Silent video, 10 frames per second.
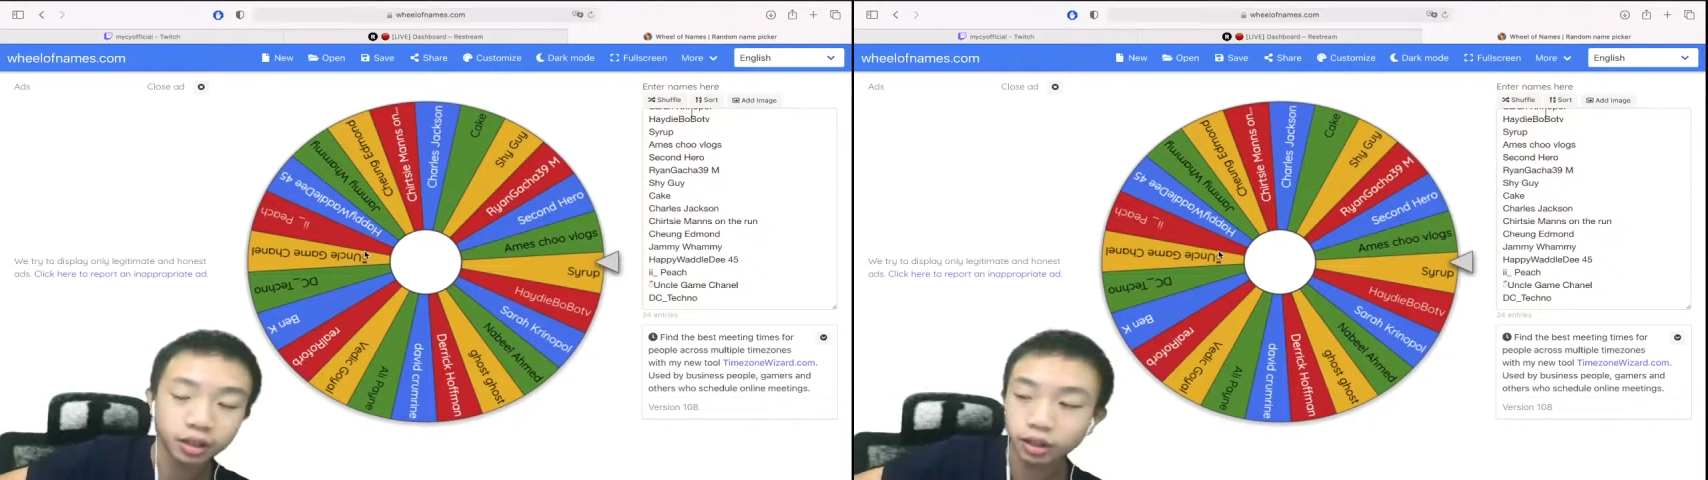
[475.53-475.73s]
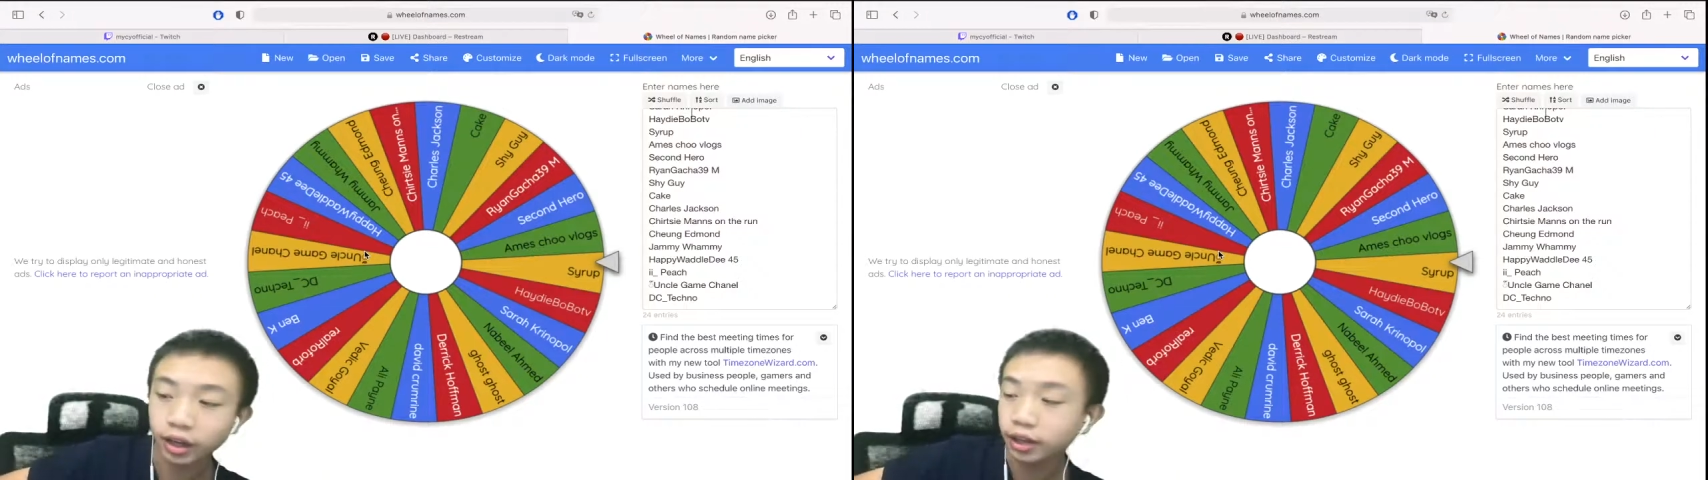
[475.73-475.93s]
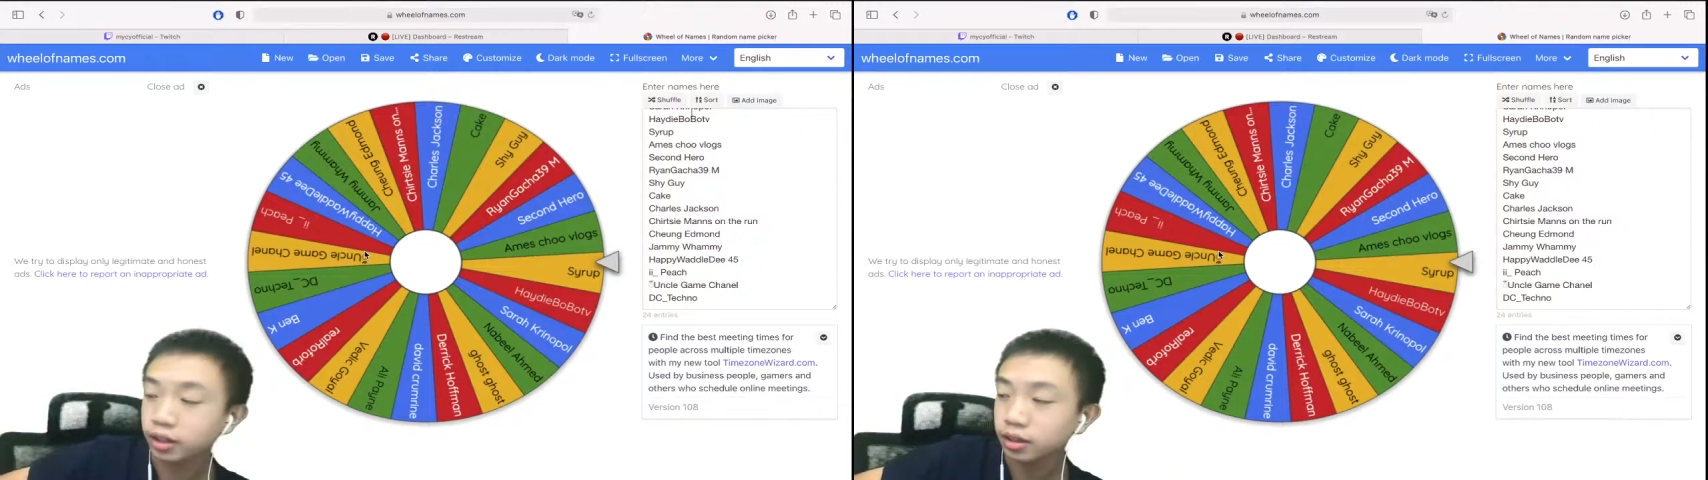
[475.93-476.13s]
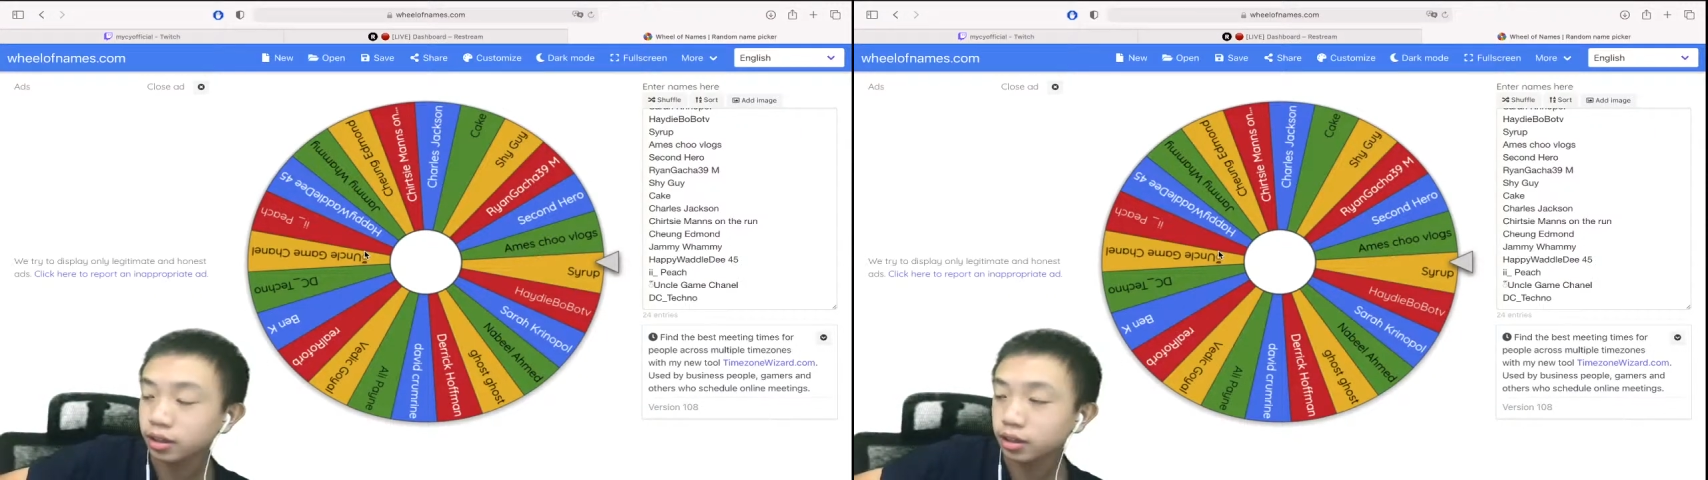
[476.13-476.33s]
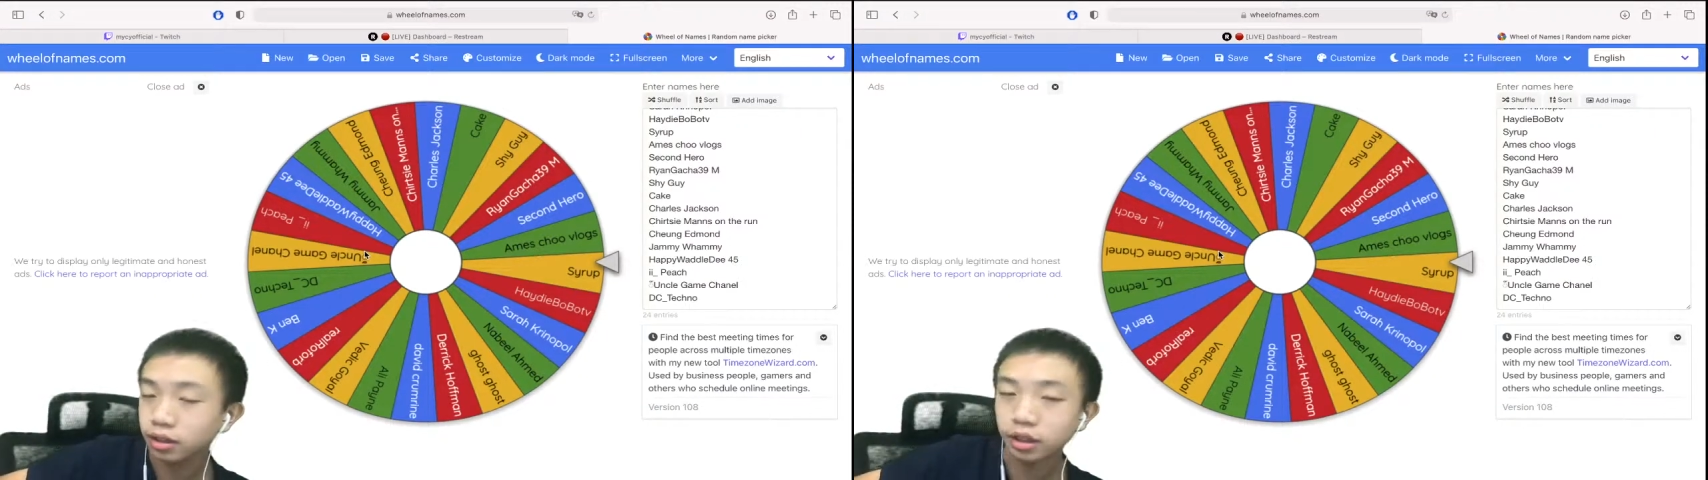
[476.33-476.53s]
Like
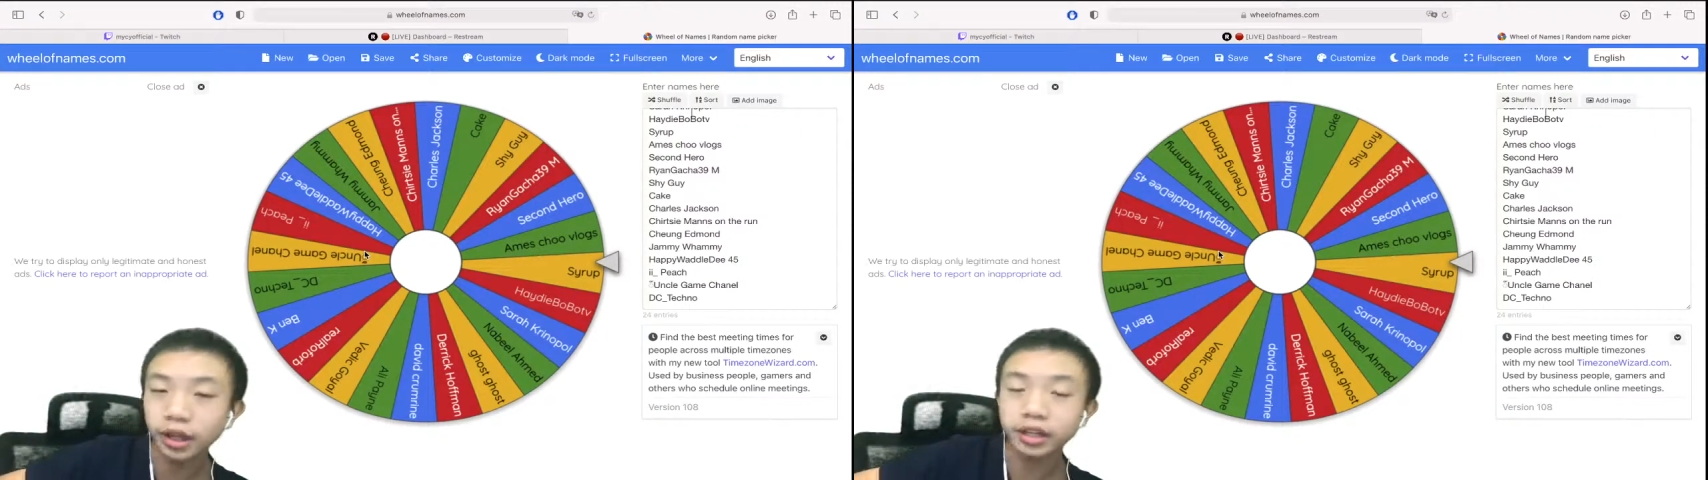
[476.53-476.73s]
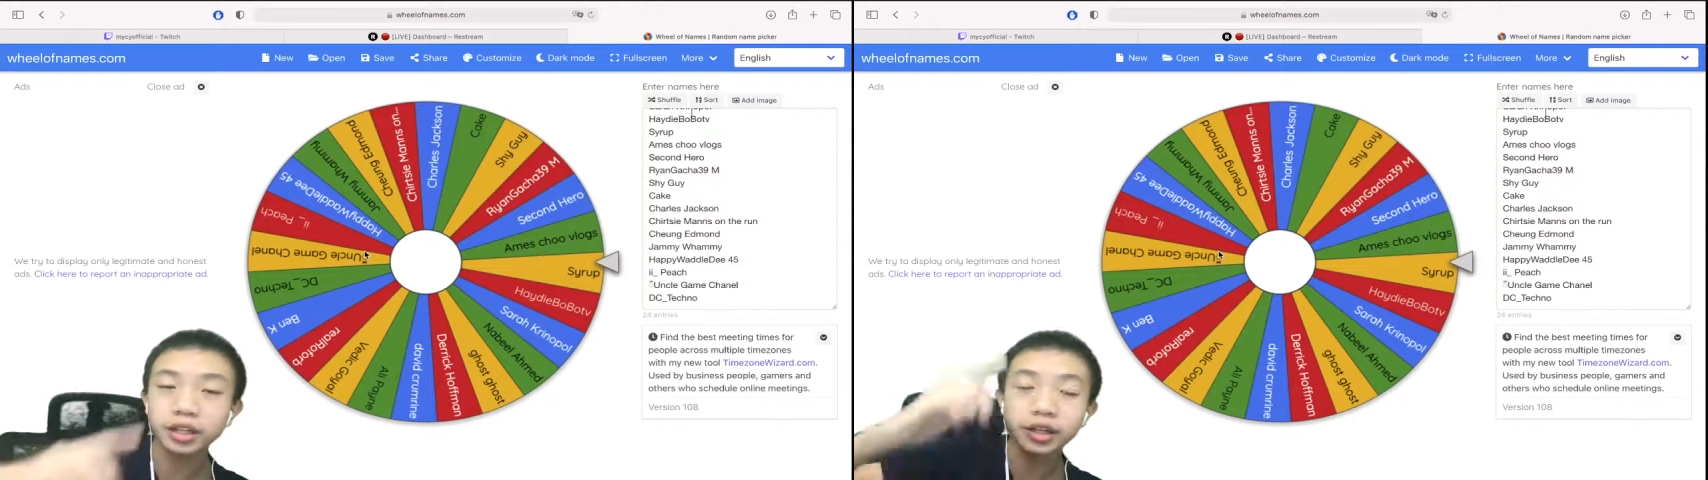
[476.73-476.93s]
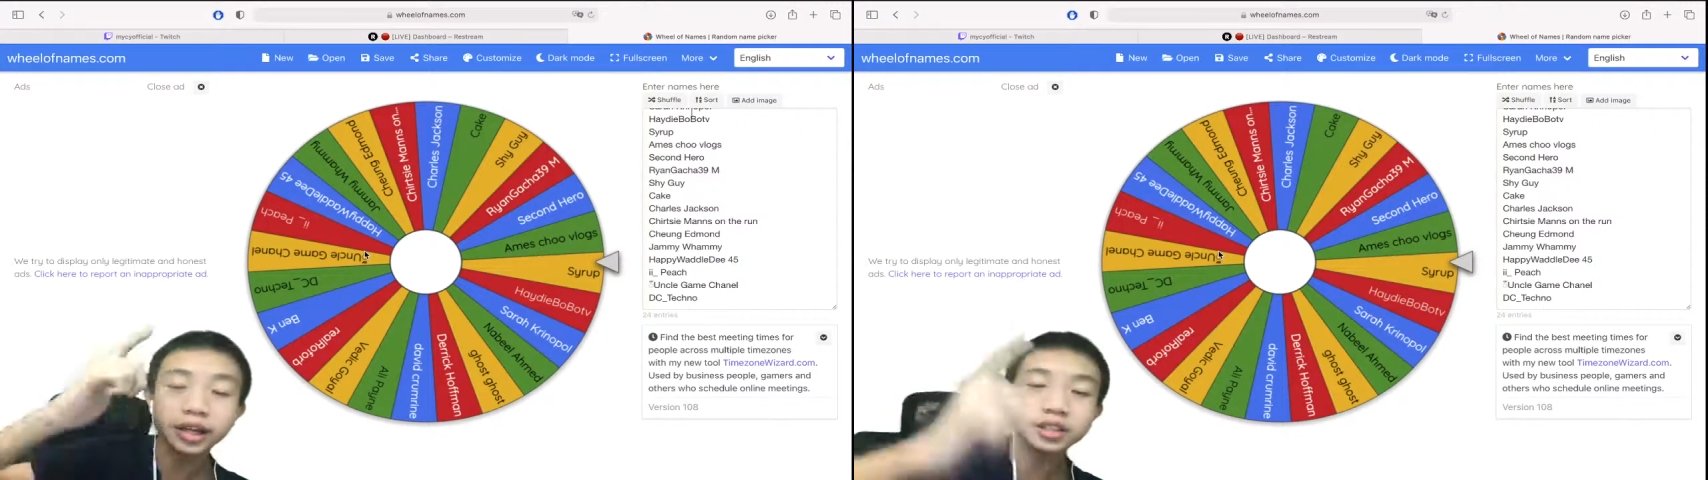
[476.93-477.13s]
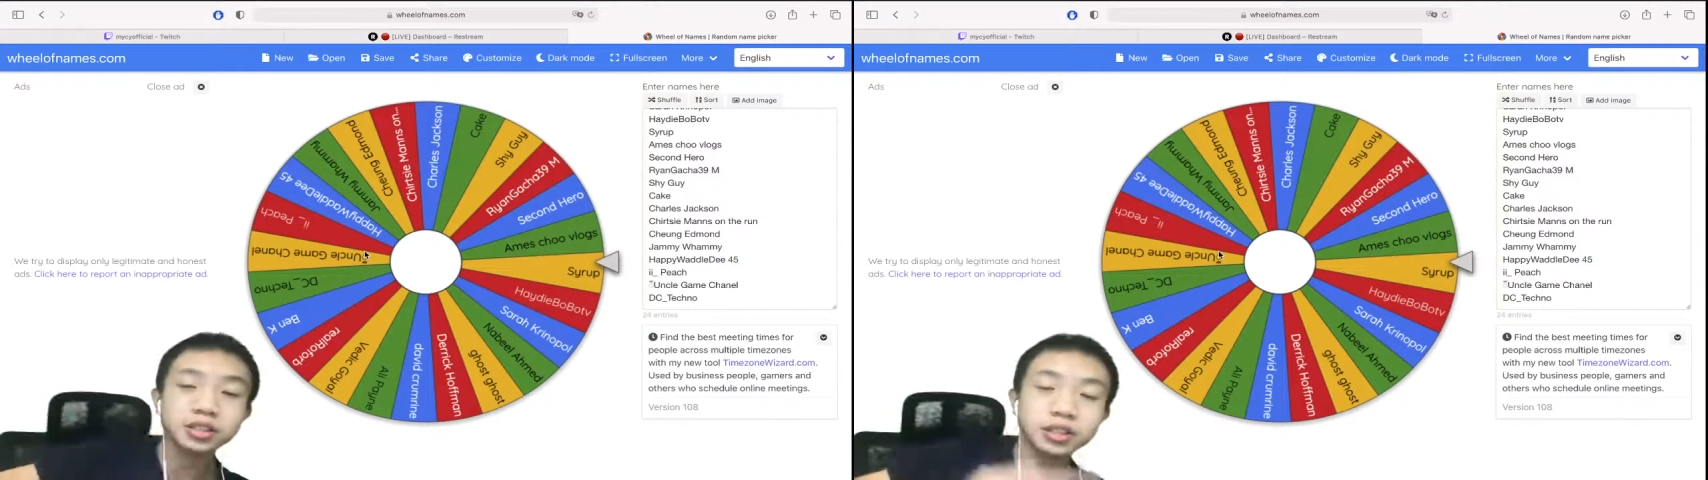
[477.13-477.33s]
the next